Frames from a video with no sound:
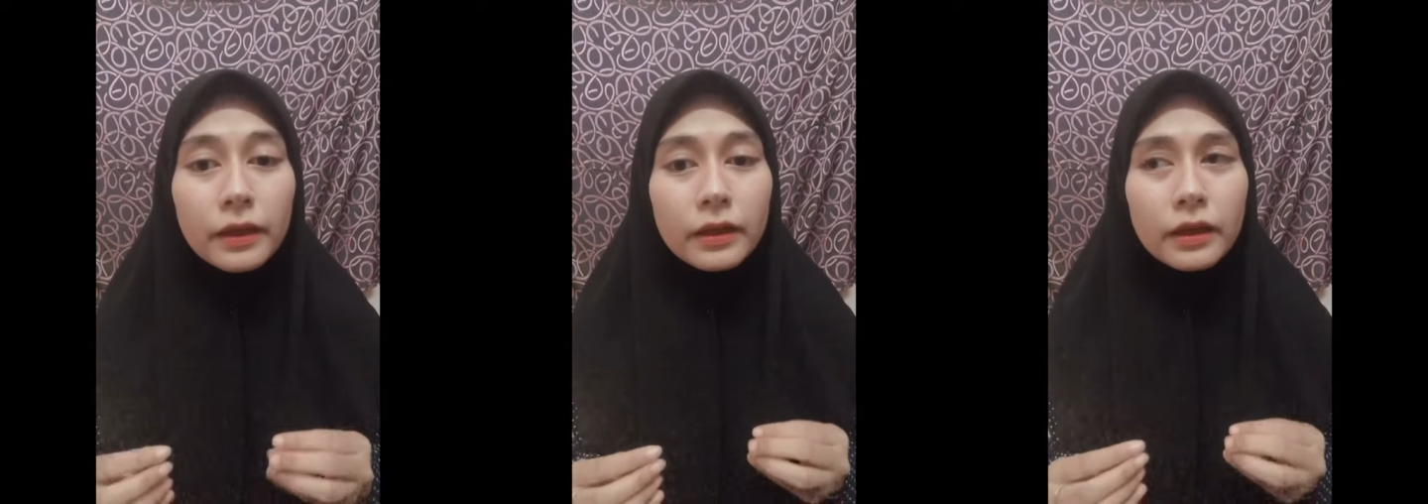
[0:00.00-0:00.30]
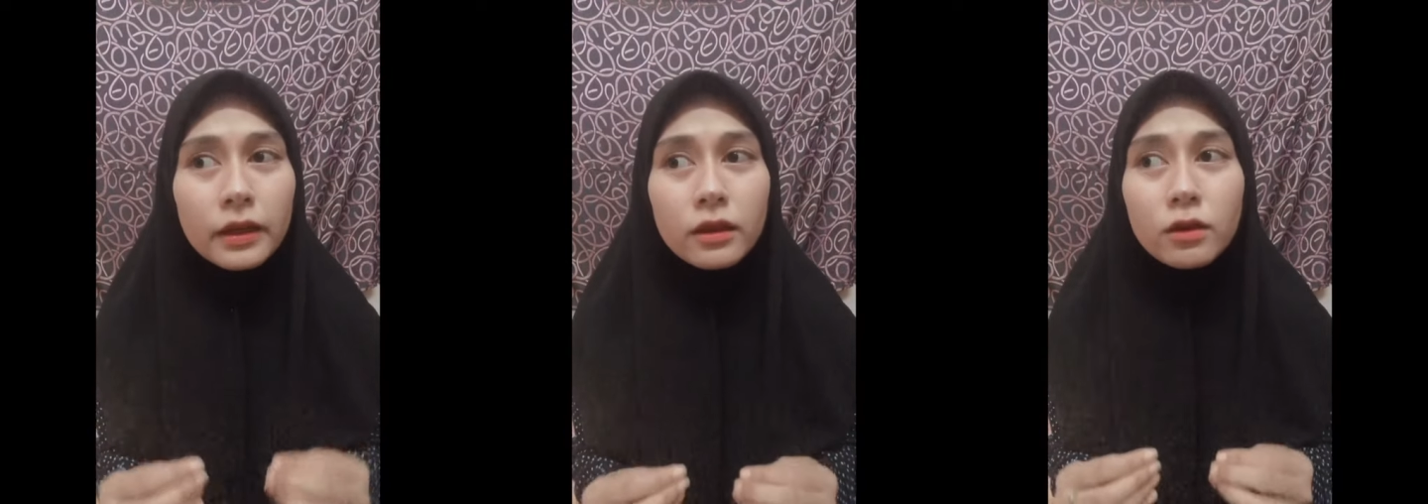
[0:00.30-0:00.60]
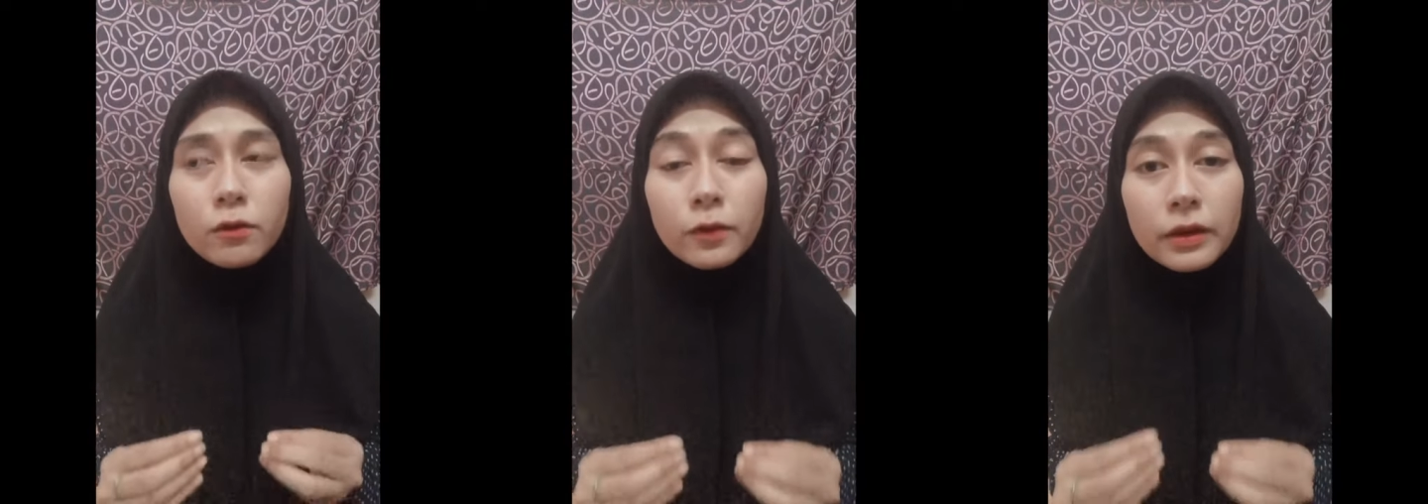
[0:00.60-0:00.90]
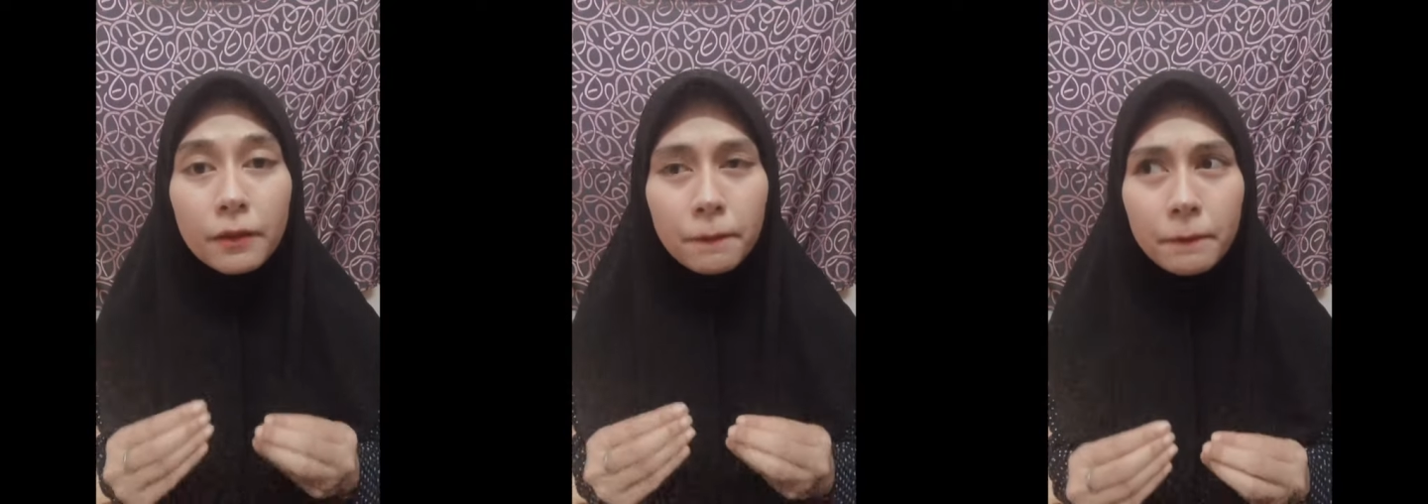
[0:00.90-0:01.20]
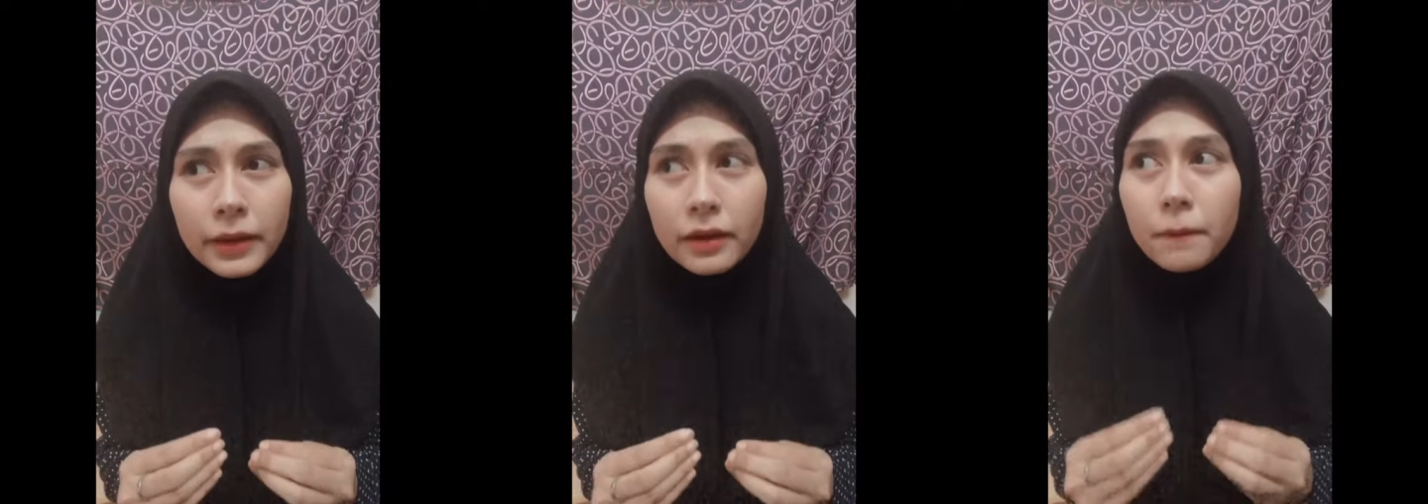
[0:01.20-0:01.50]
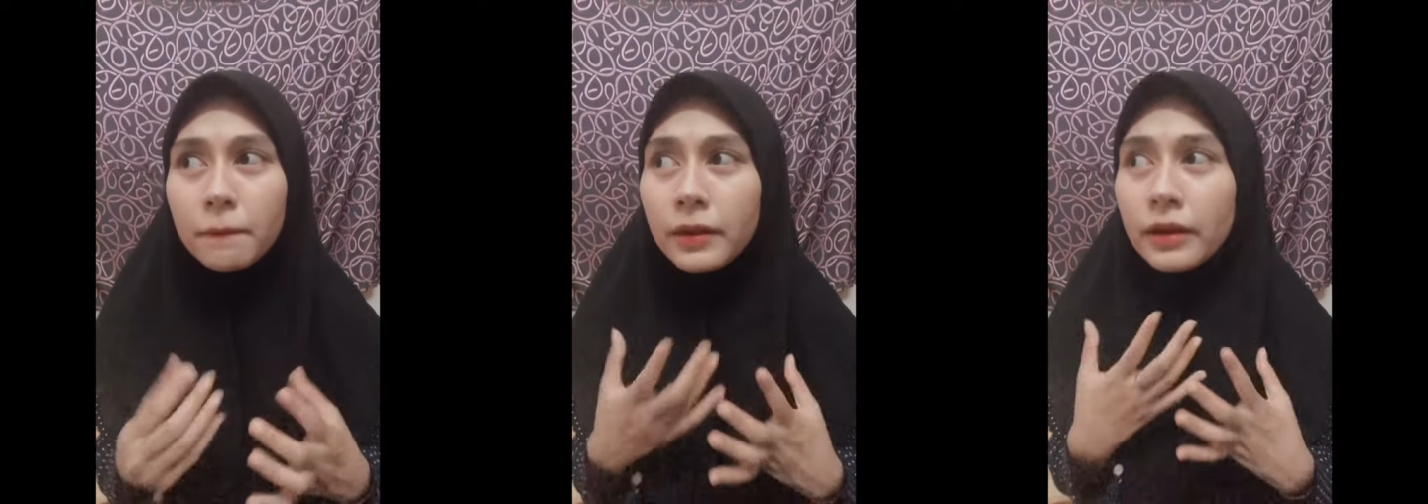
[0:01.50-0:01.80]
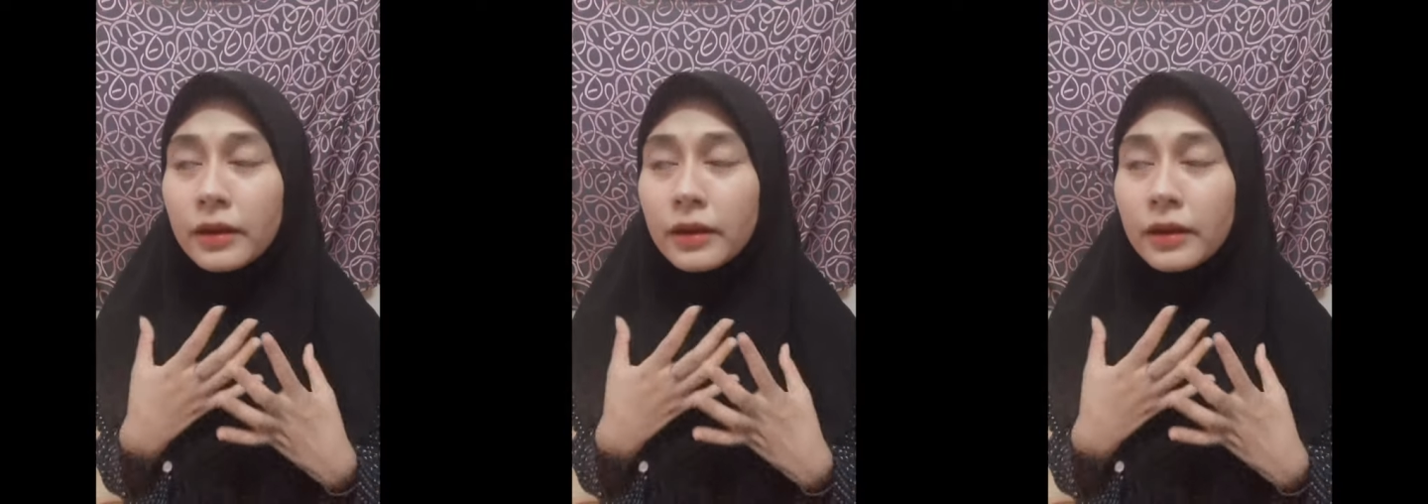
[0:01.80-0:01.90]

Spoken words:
It feel make me